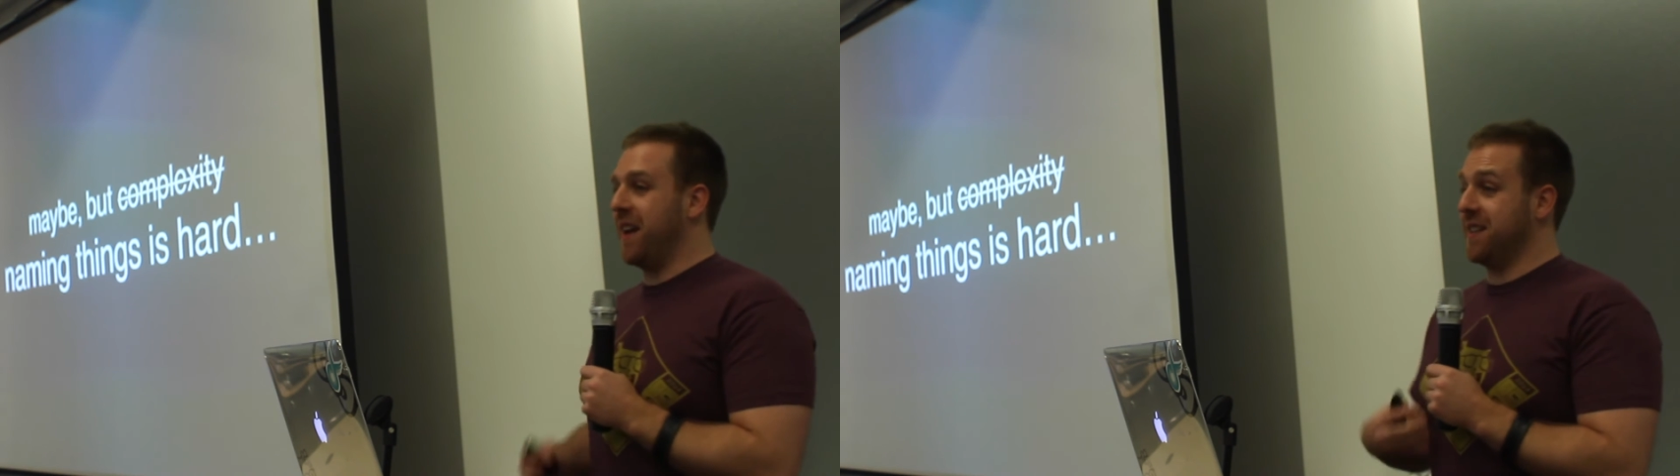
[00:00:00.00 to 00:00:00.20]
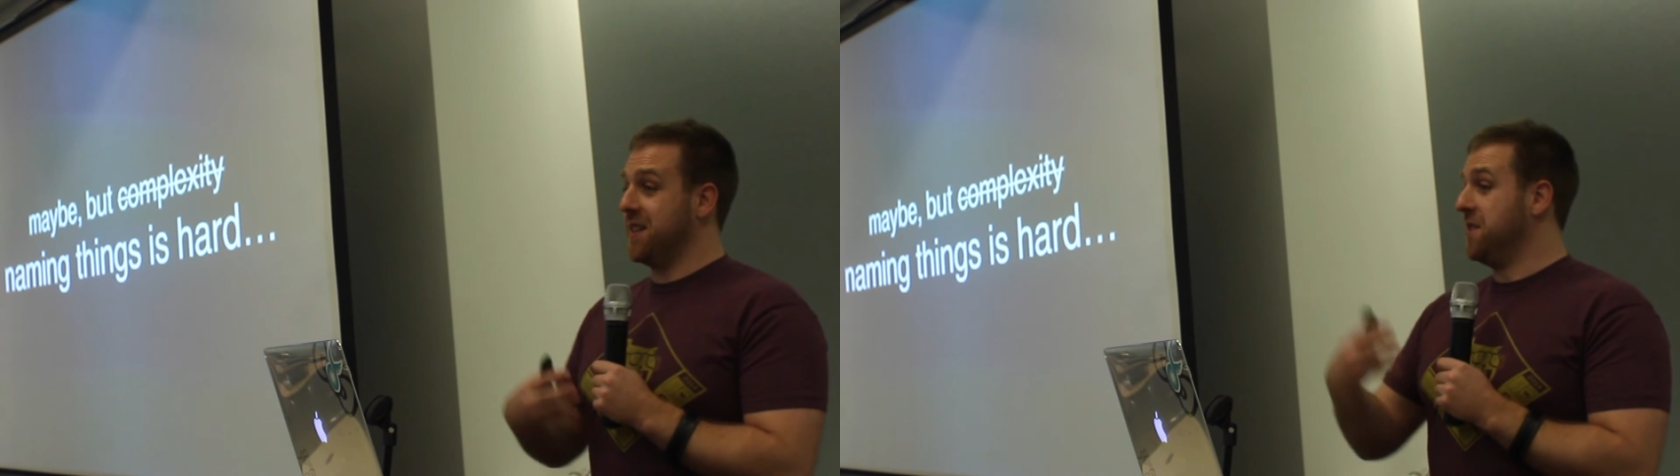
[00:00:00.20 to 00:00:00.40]

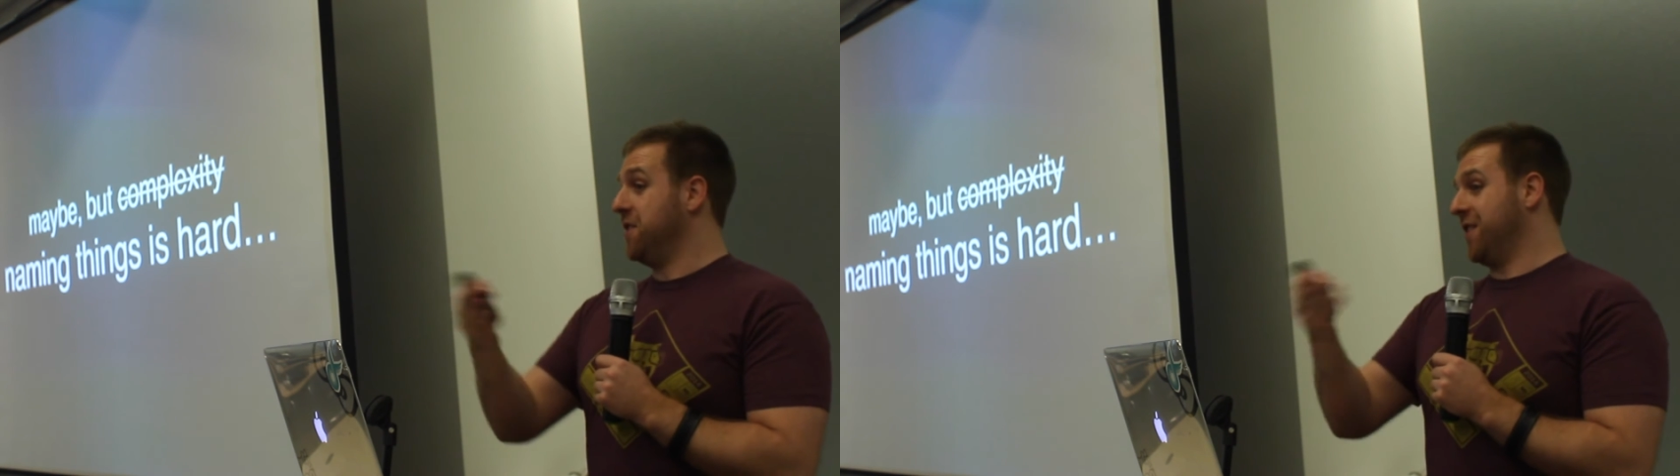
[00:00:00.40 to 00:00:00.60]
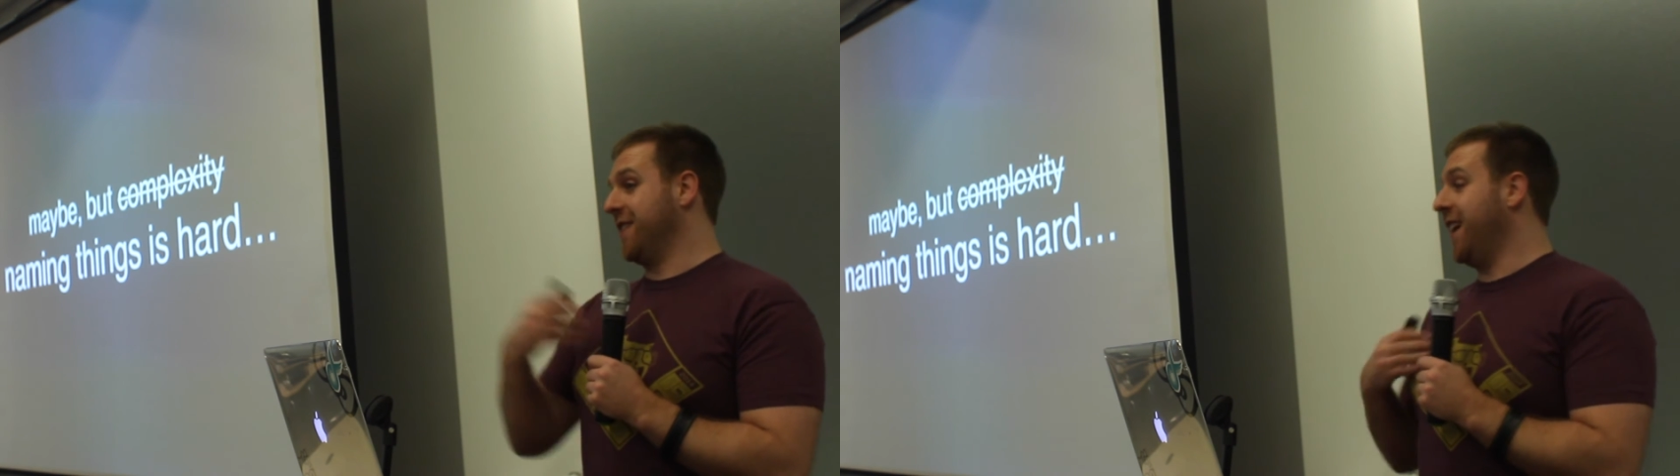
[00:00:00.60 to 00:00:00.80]

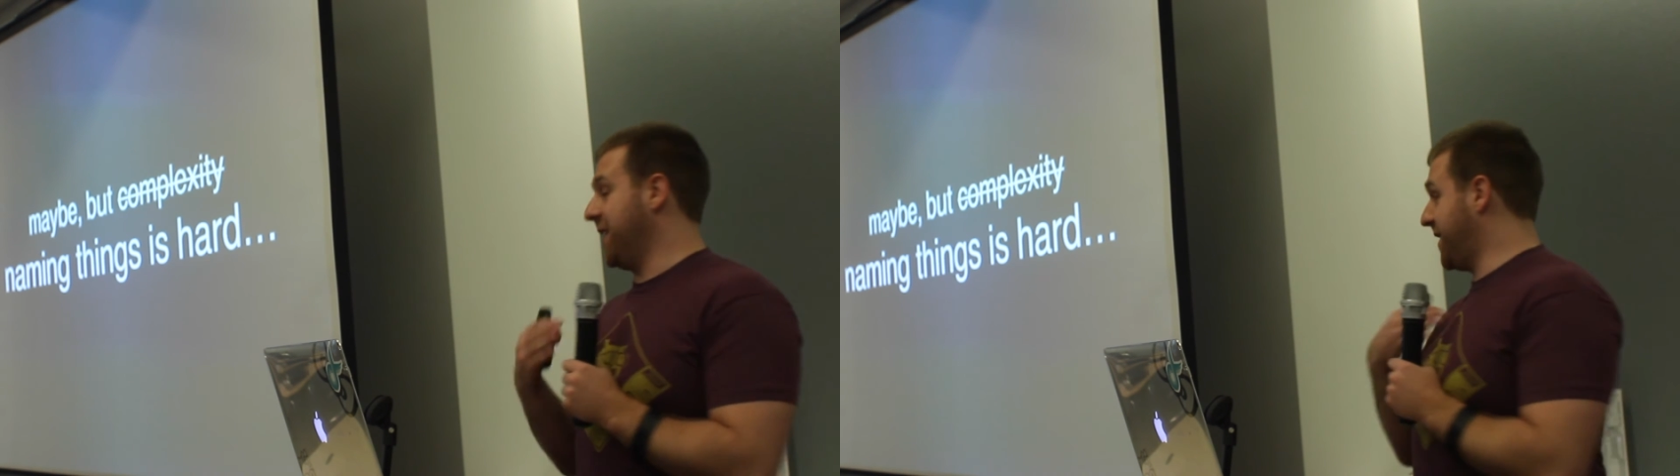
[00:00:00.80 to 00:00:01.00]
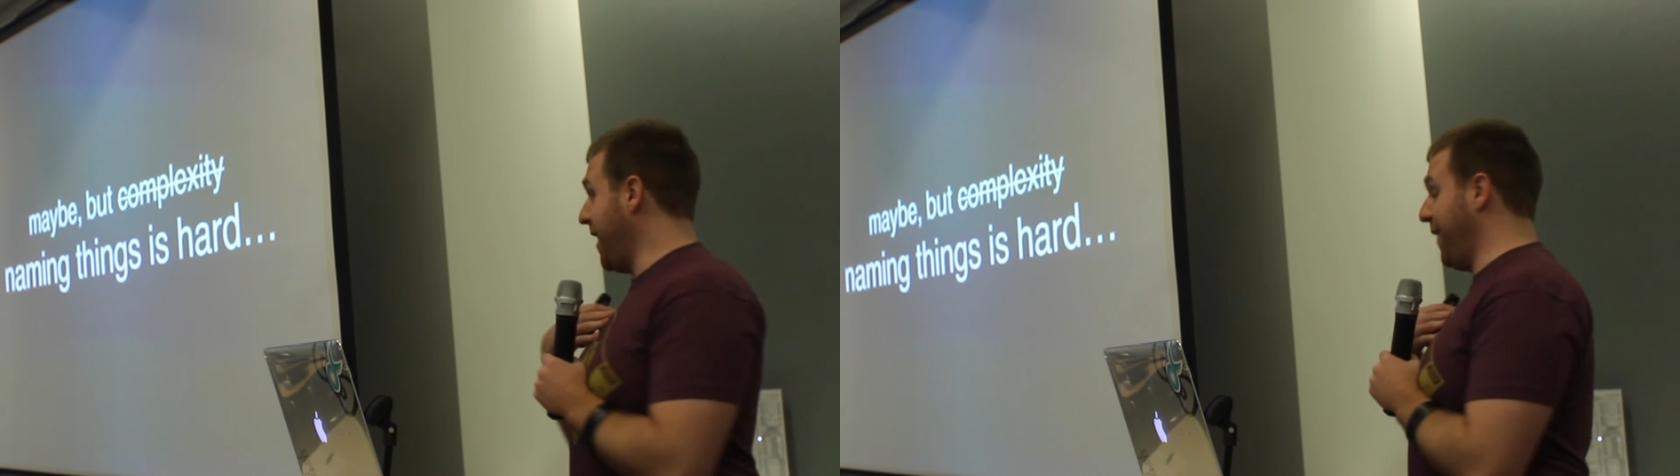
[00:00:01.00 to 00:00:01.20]
because just in
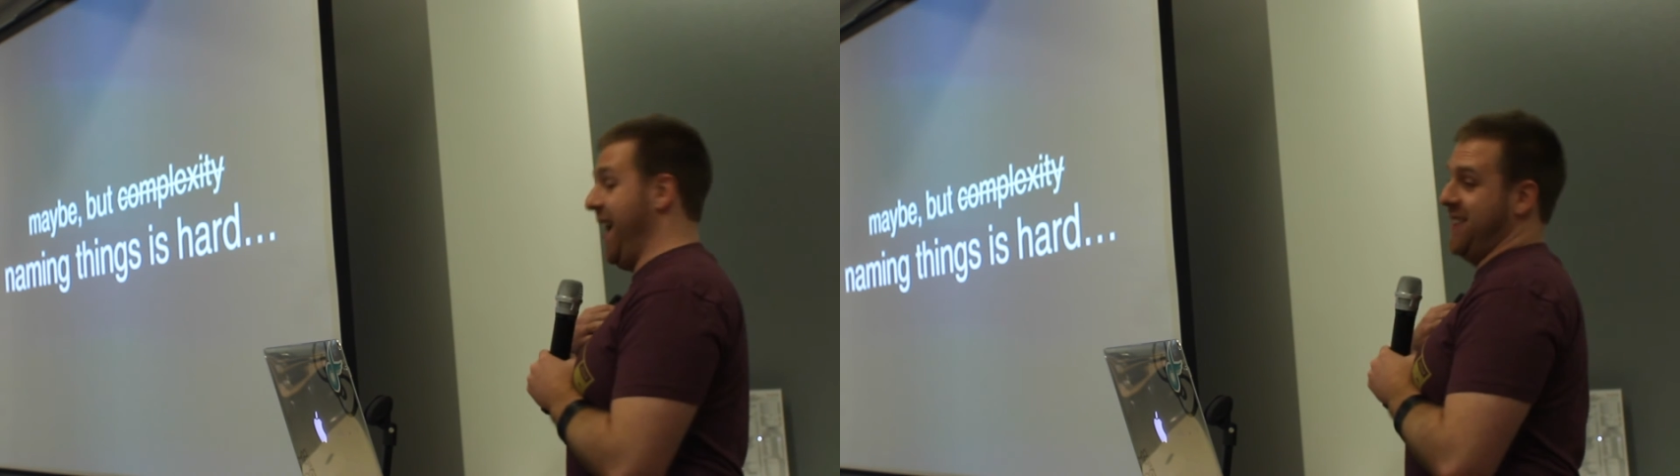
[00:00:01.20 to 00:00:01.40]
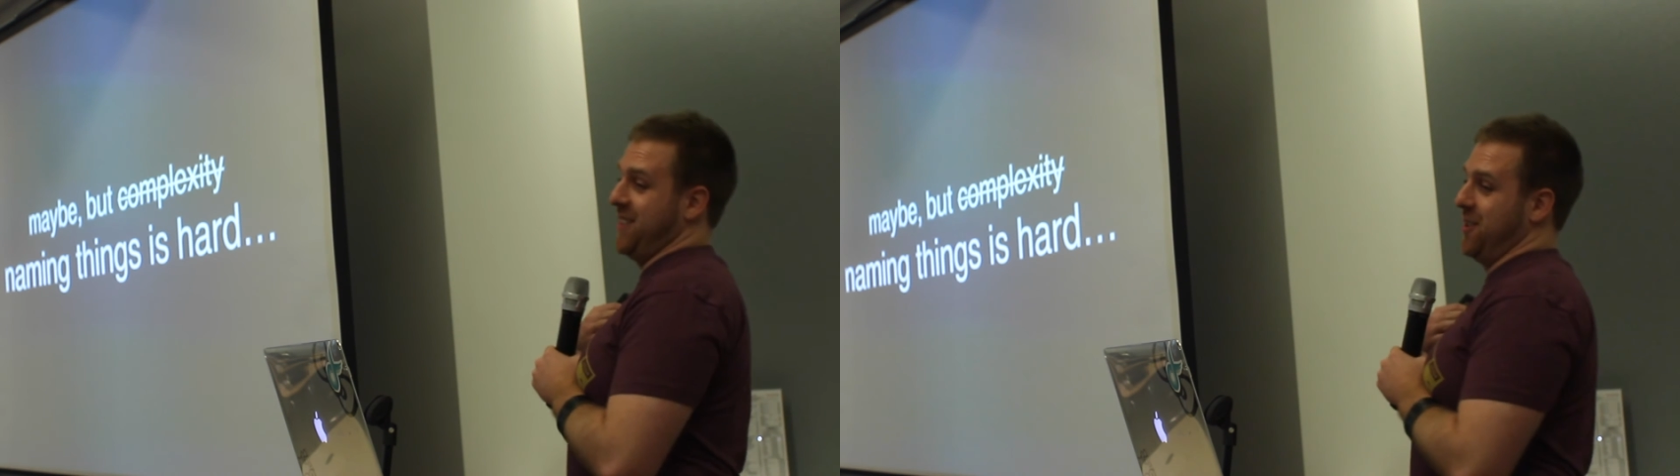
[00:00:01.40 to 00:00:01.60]
case Stef
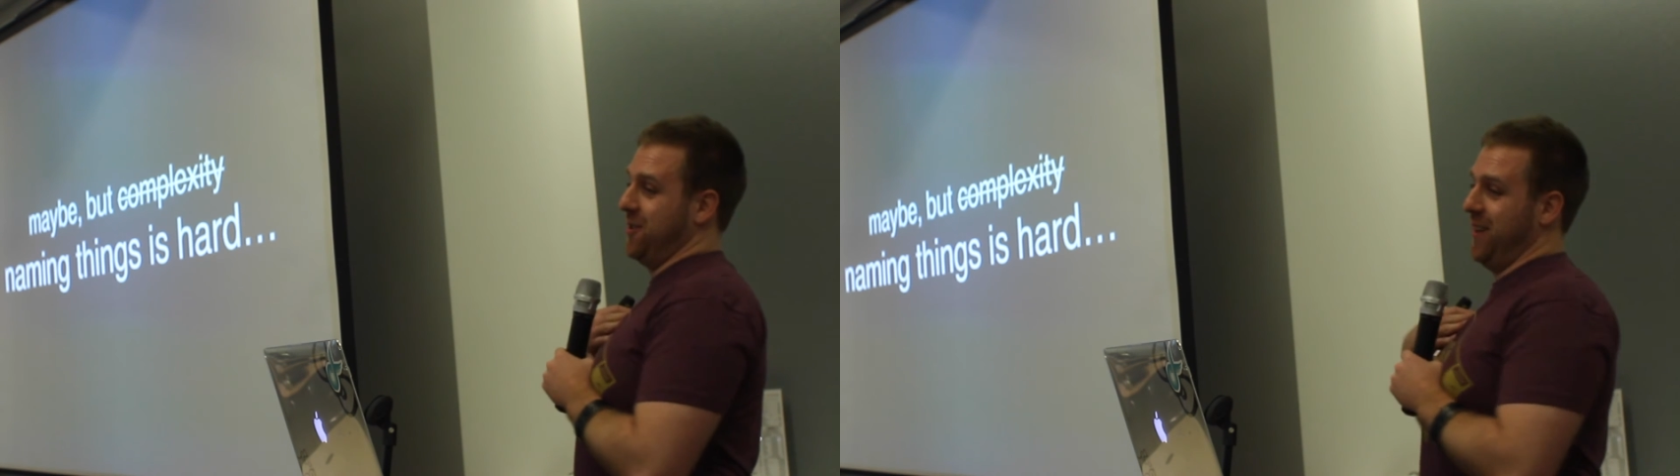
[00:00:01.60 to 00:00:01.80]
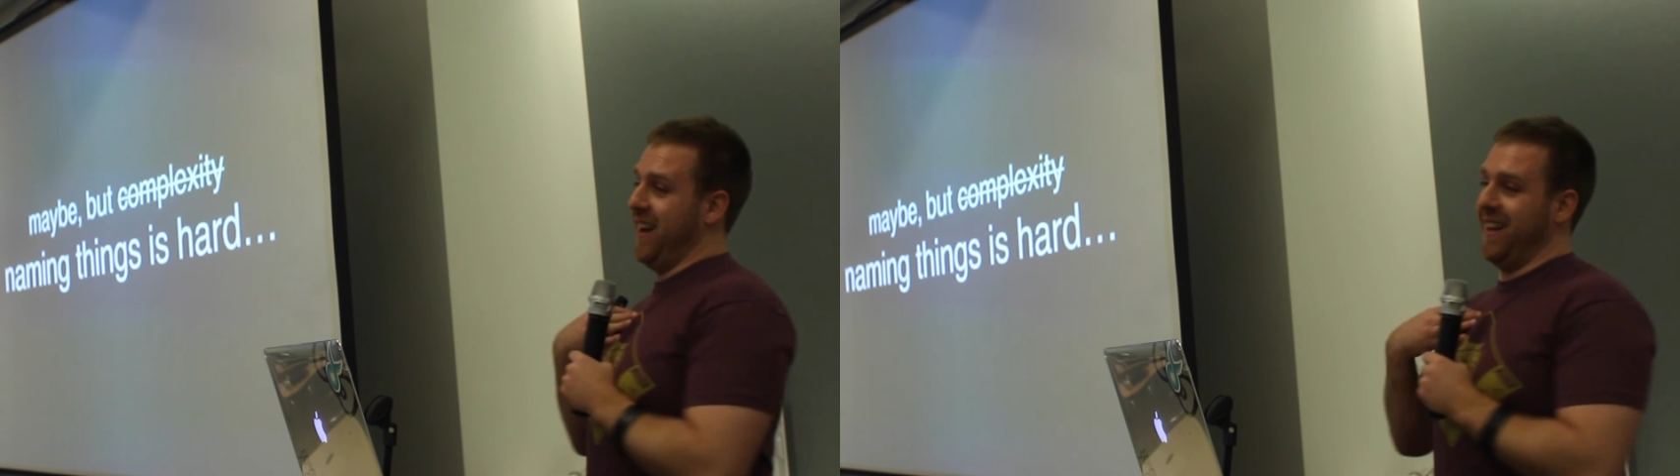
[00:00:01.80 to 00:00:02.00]
has its own